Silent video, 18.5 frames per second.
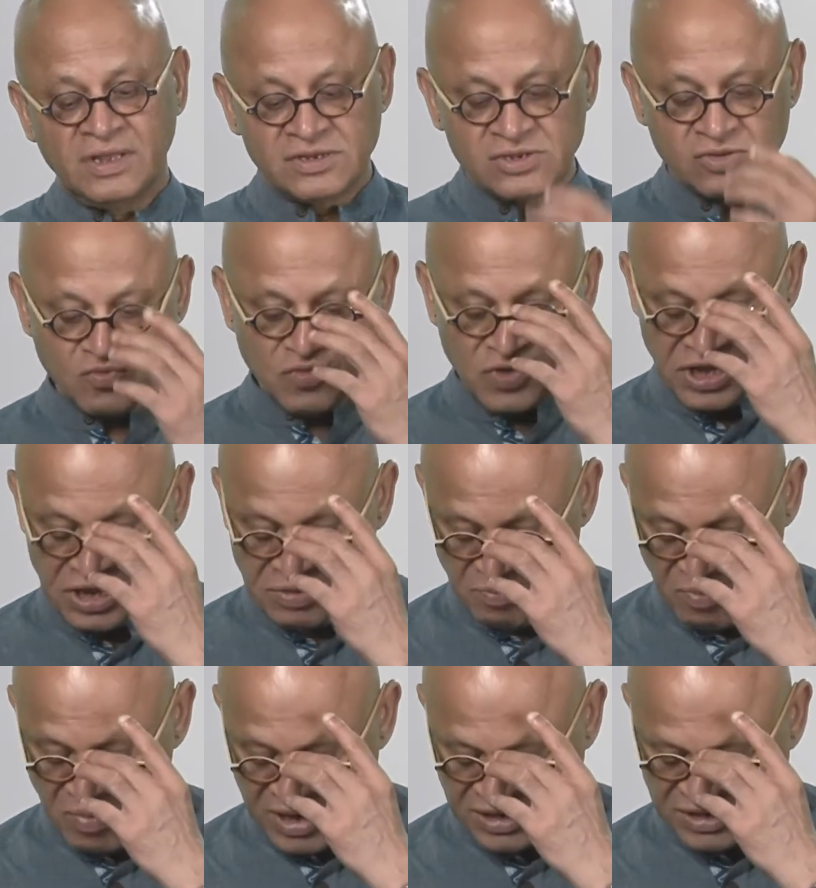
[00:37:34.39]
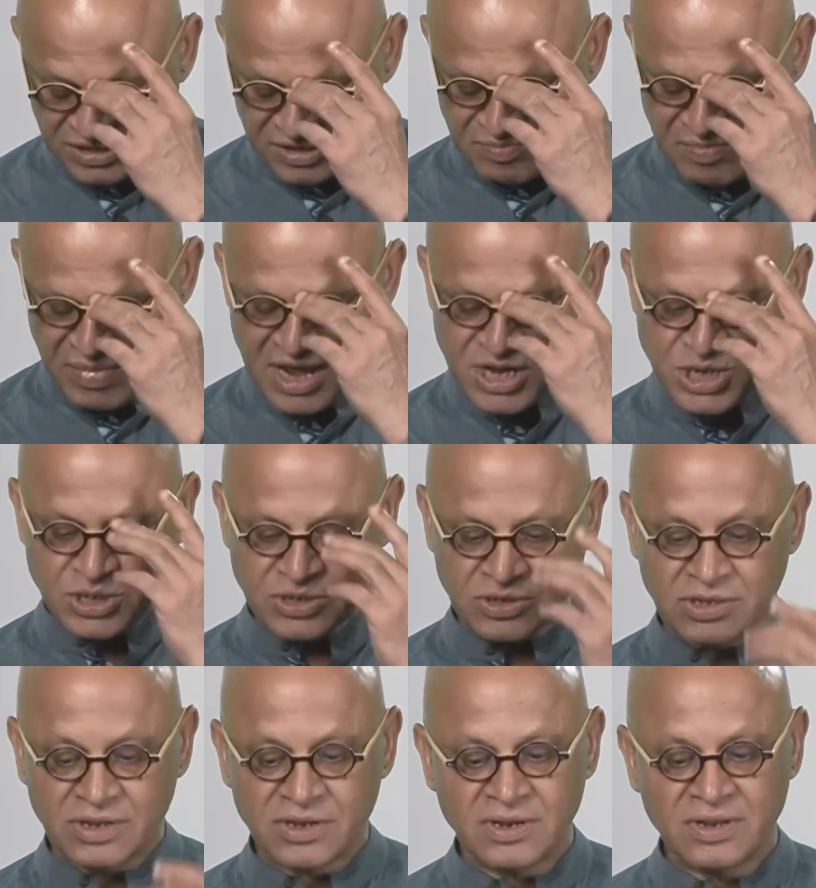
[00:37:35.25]
So, we must
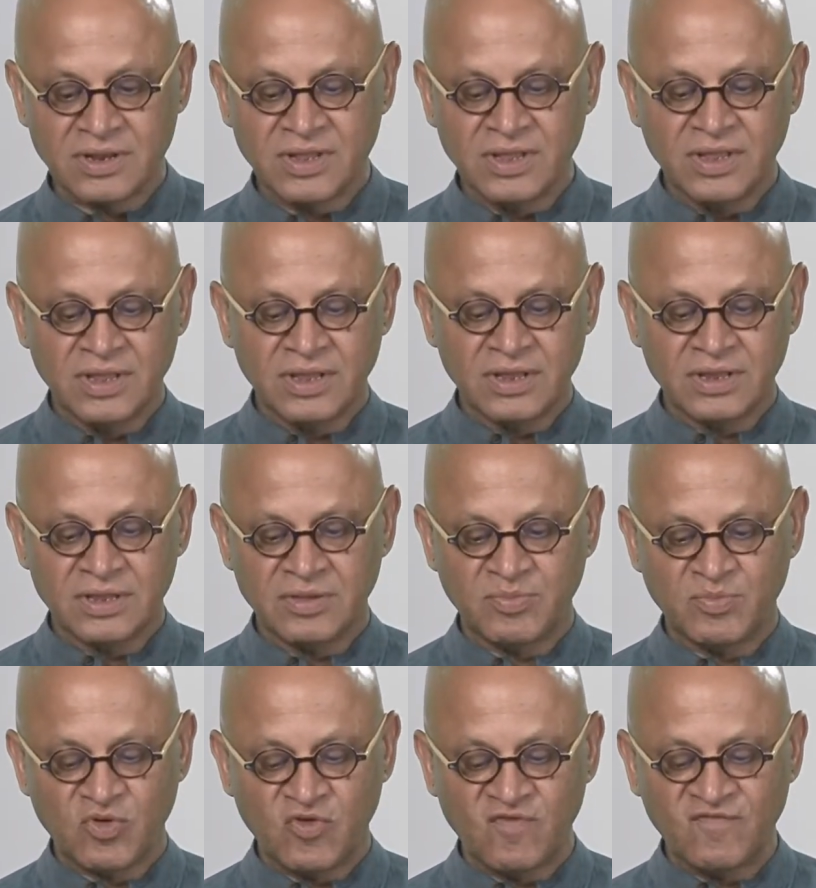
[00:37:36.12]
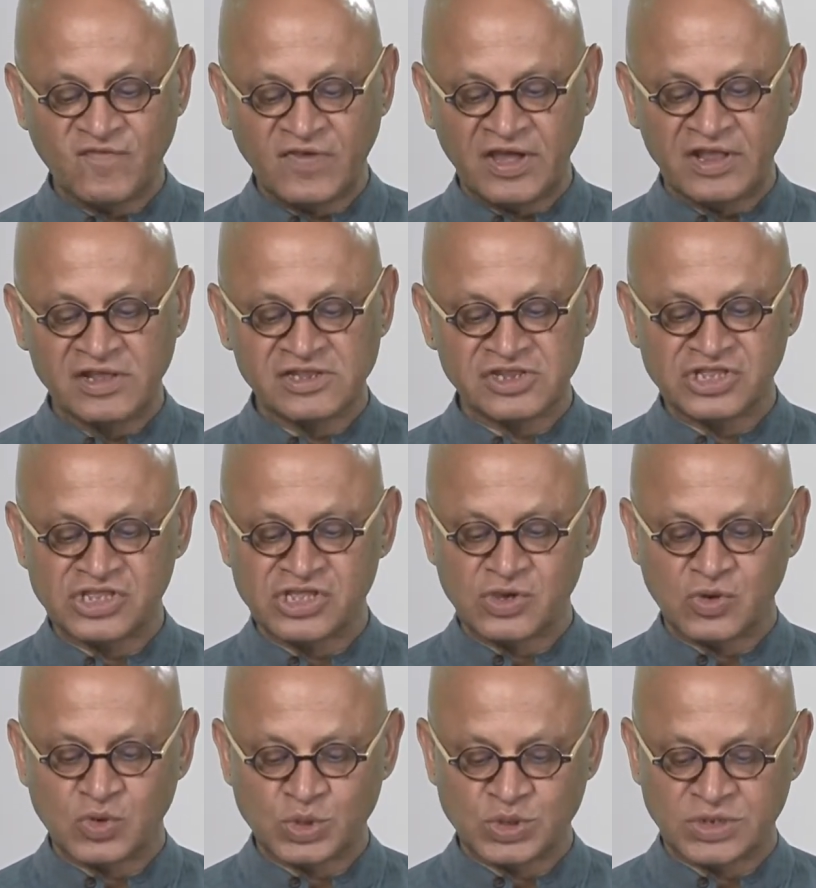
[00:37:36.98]
measure the profiles in the
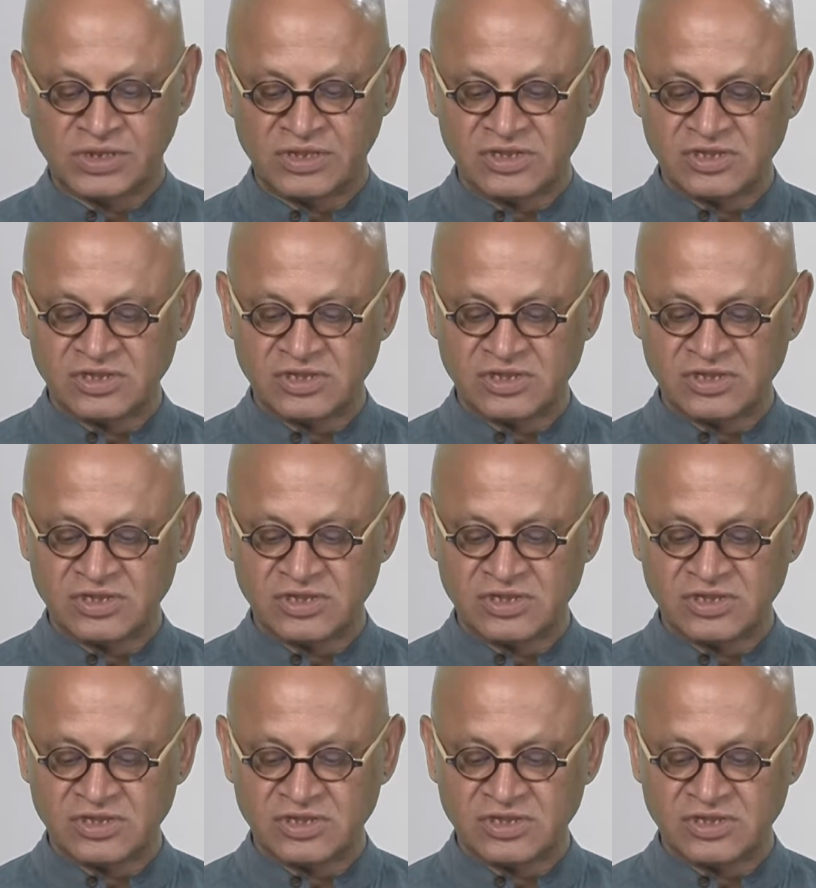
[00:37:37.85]
ocean.